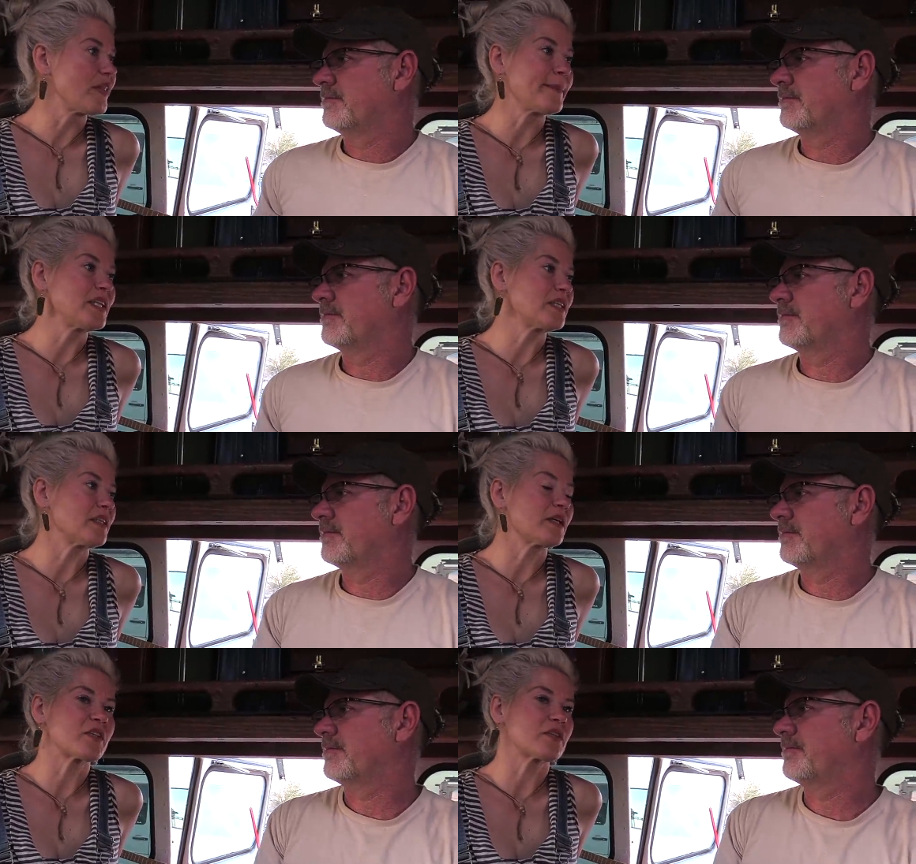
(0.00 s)
Speaker 1: I mean,
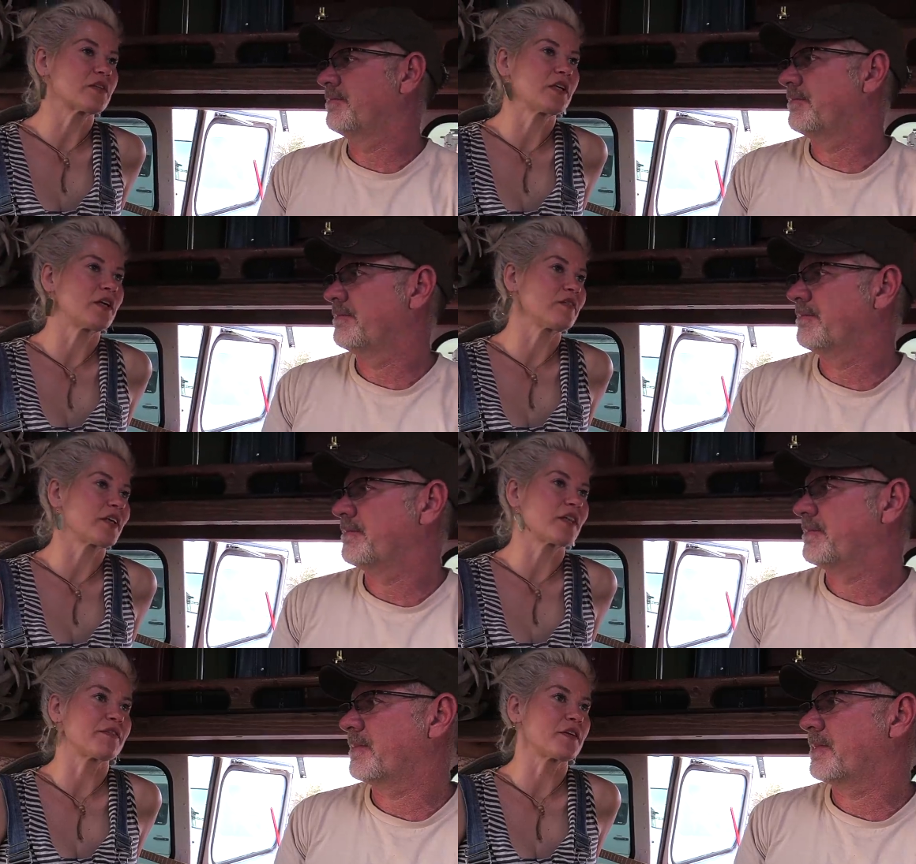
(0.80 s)
there was a learning curve.
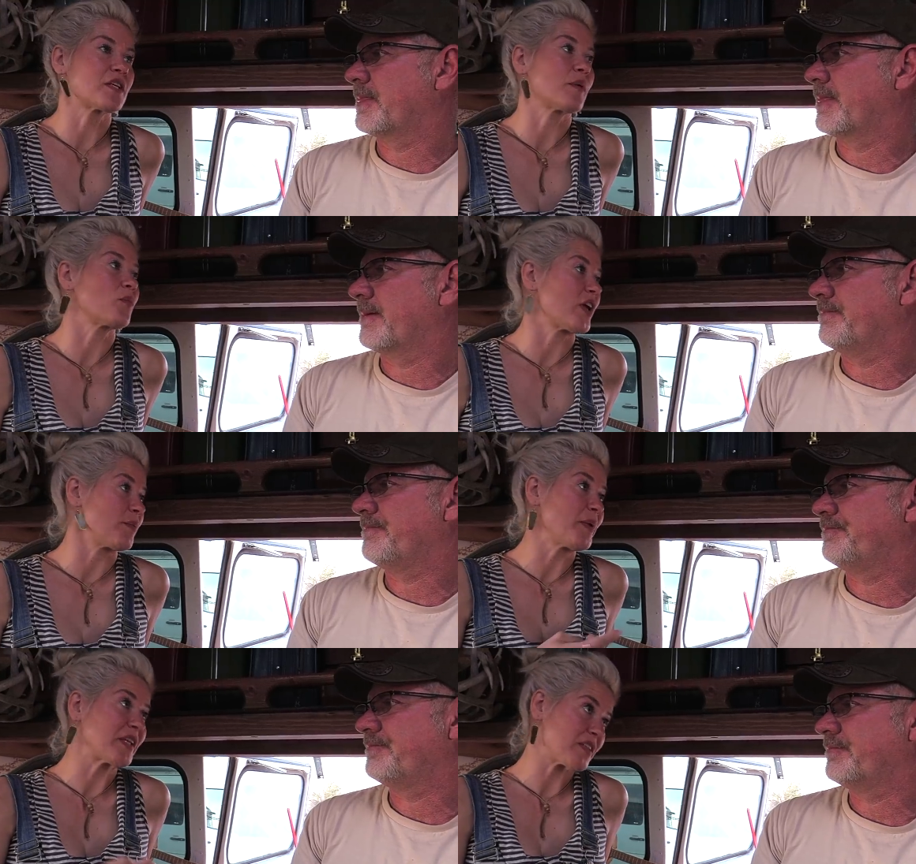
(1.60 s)
Like the first time when I
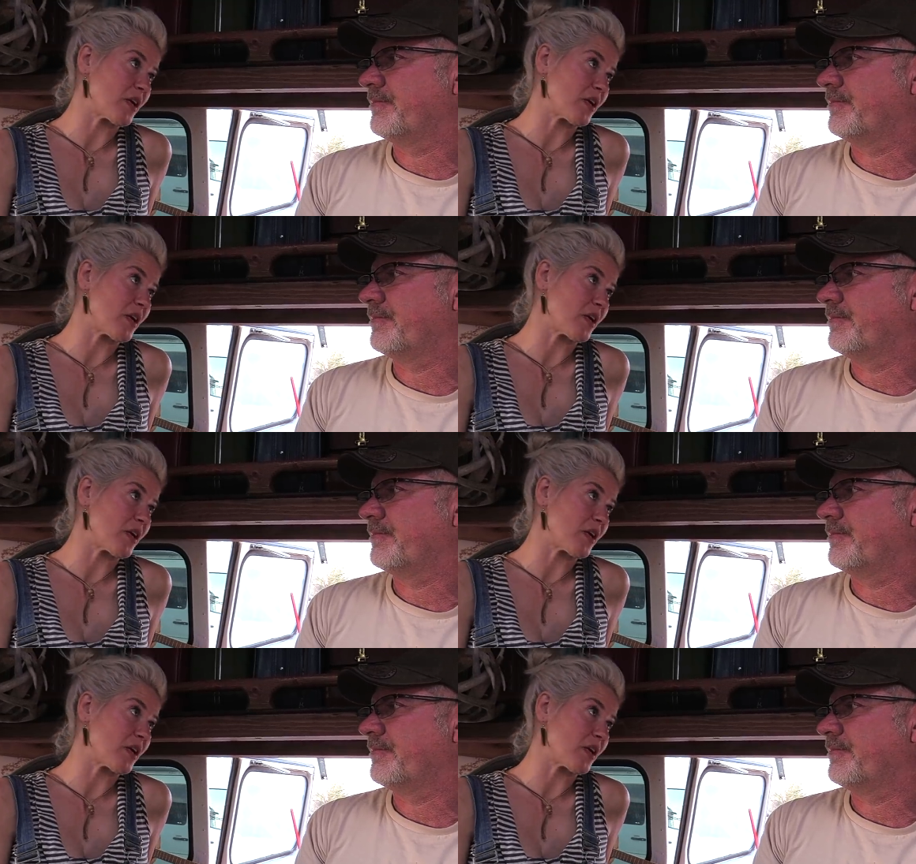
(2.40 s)
picked